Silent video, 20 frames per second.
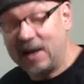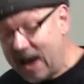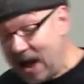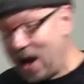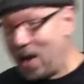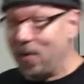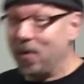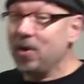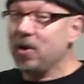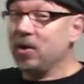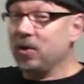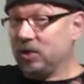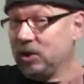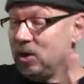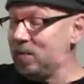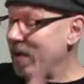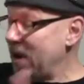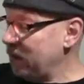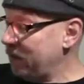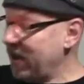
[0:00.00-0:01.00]
Now,
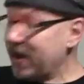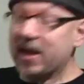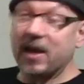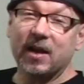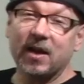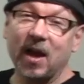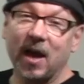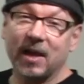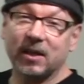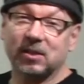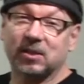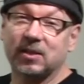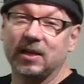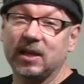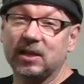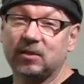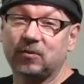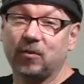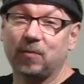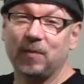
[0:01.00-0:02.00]
you may recognize
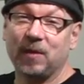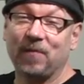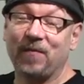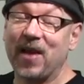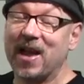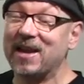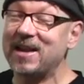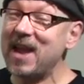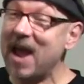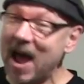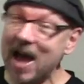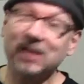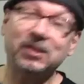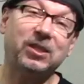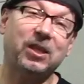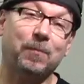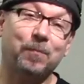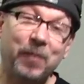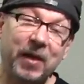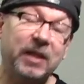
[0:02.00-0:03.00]
this from the
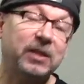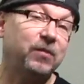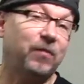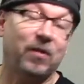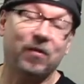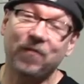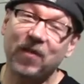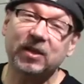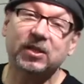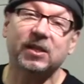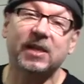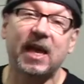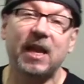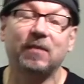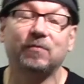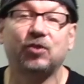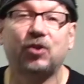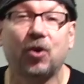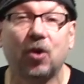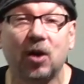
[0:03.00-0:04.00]
fantastic piece of
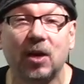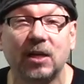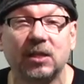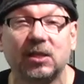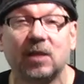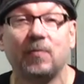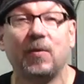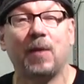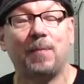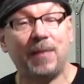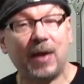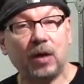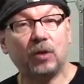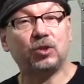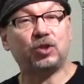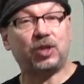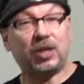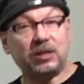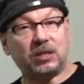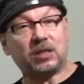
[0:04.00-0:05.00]
investigative journalism that Metal
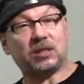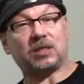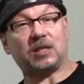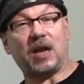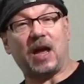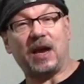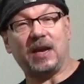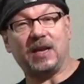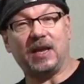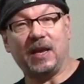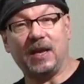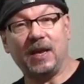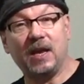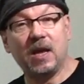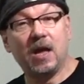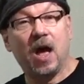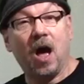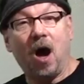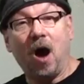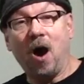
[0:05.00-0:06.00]
Jesus and I did
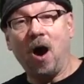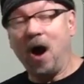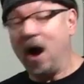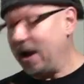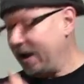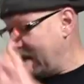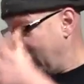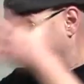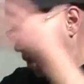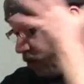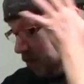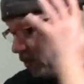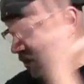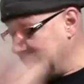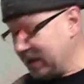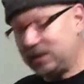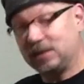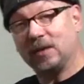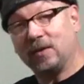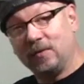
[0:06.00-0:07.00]
on
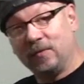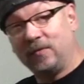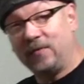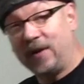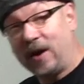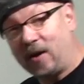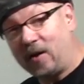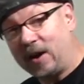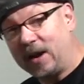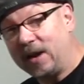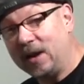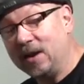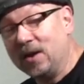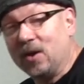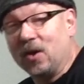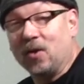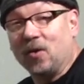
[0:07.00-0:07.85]
this very